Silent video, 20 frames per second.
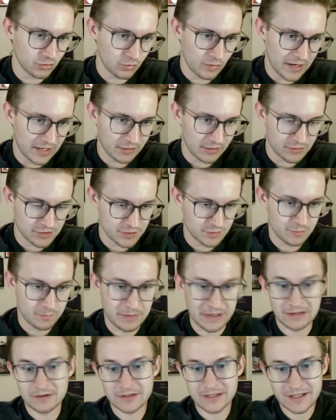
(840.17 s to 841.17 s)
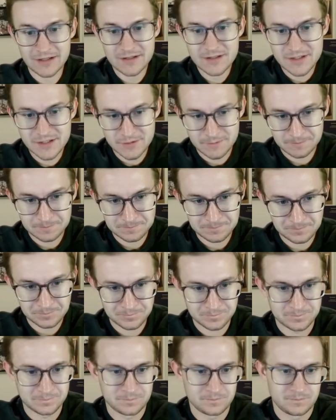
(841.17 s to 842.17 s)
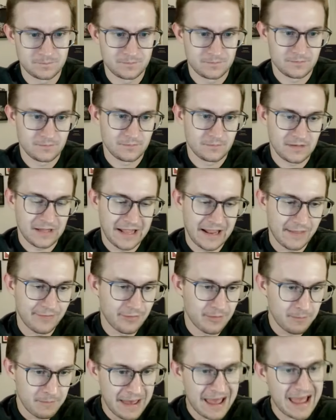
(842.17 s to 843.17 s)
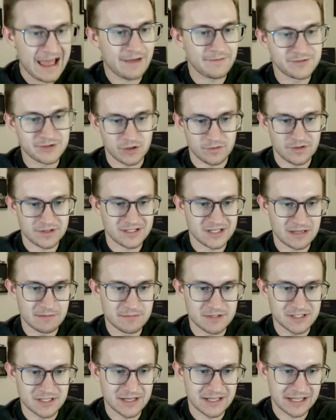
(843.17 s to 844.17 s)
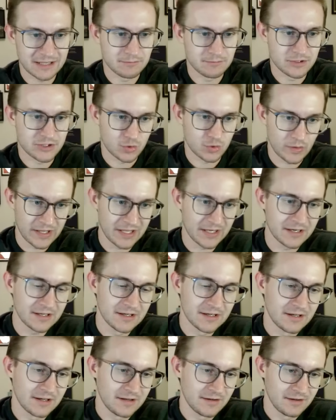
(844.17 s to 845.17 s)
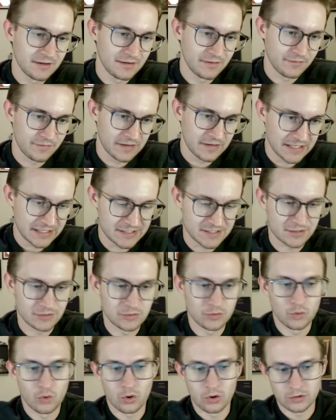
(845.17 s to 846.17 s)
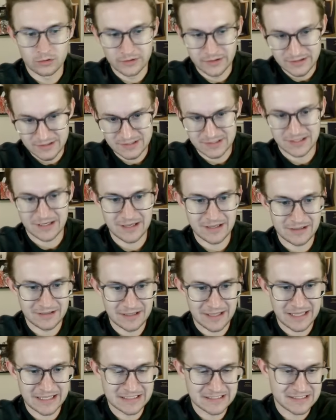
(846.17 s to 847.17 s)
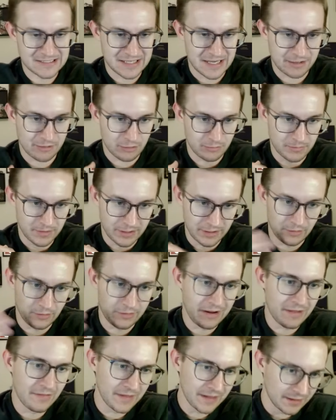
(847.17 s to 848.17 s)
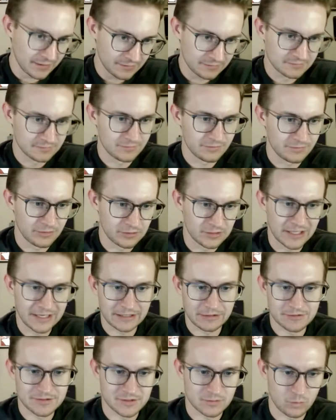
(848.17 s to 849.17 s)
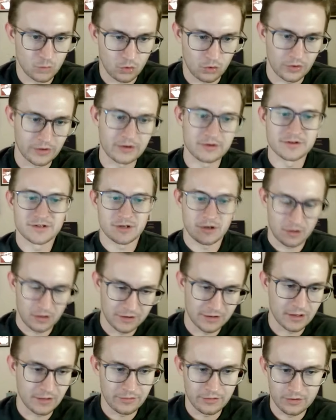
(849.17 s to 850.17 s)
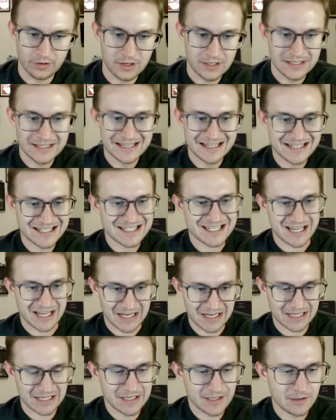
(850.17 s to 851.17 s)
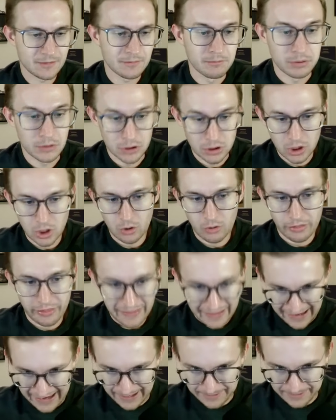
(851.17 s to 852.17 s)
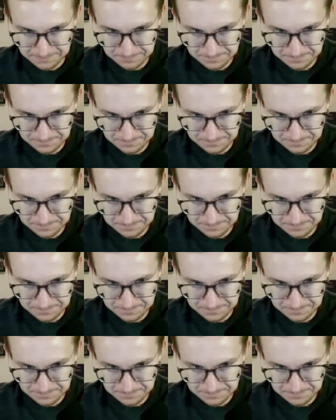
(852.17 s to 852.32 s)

record to the Pelicans, and the Mavs are the team sitting in between Phoenix and New Orleans and Sacramento, and then the Lakers and Warriors are another tick below that.